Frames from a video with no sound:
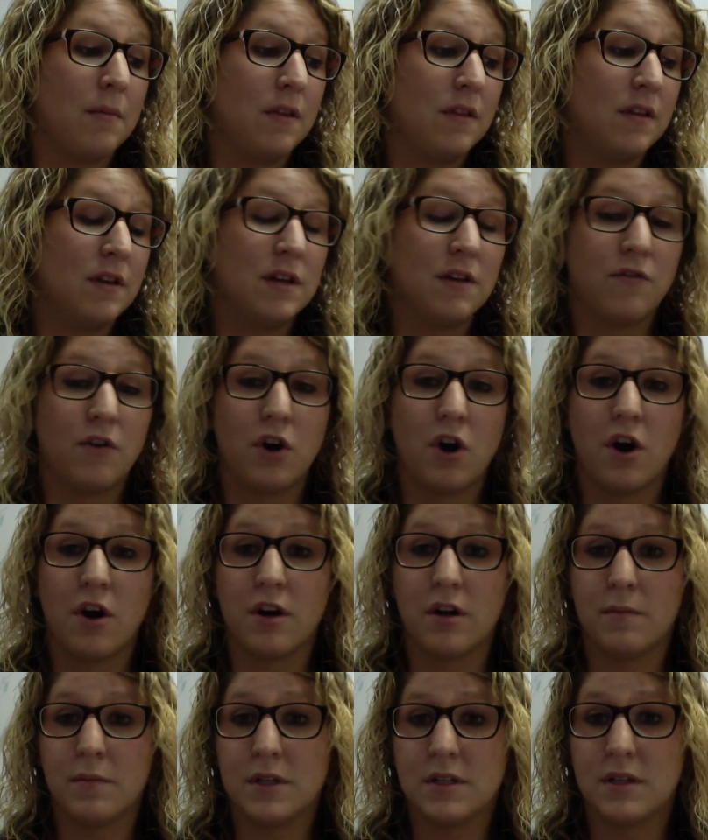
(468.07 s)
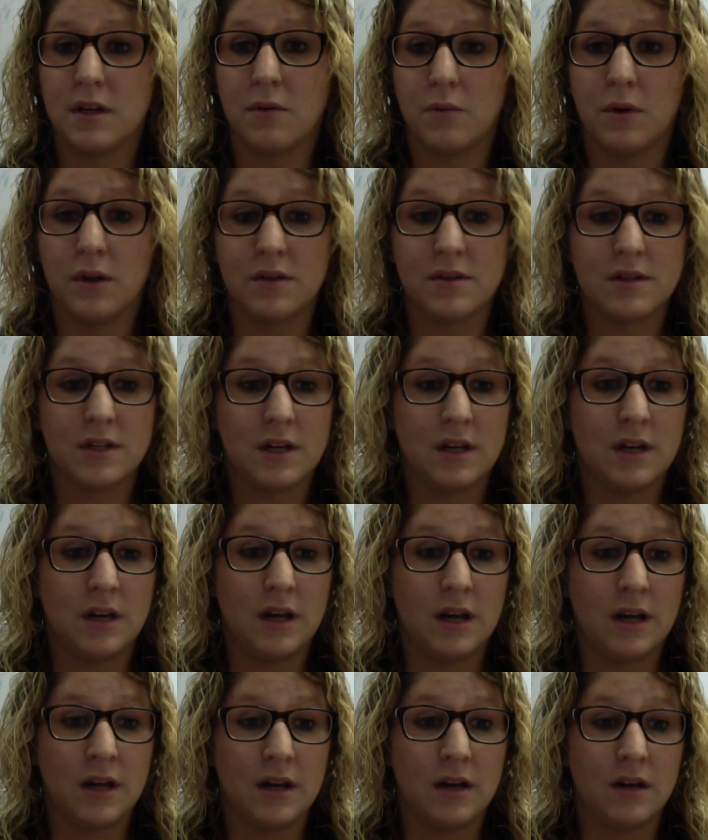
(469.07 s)
the different arguments that Wilson
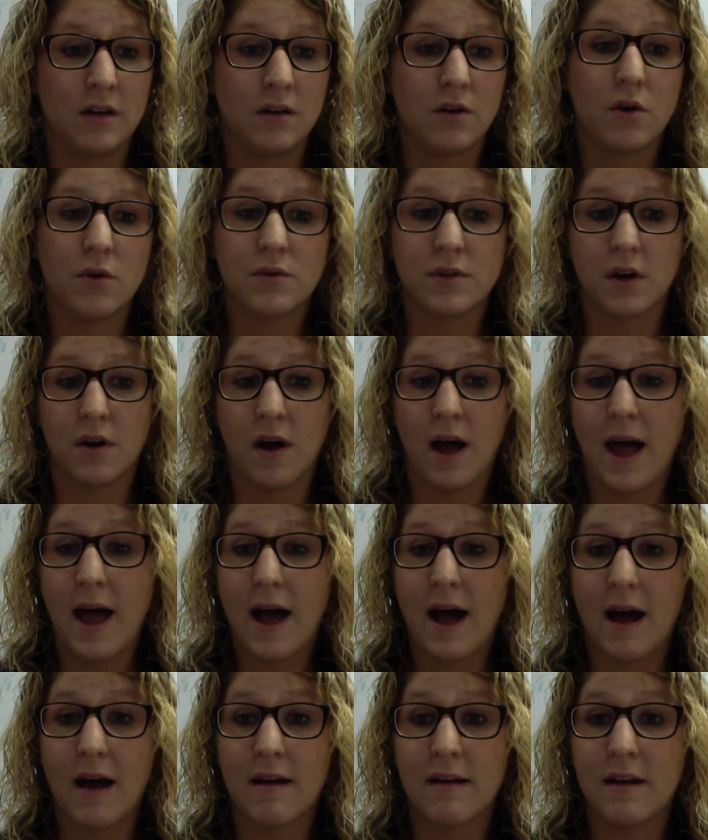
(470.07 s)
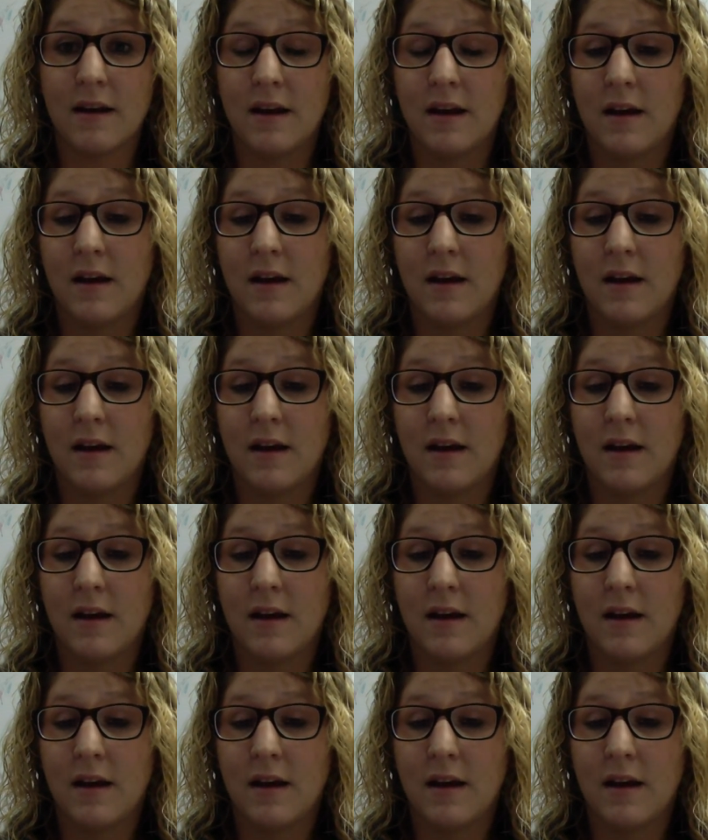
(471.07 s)
and Kozol had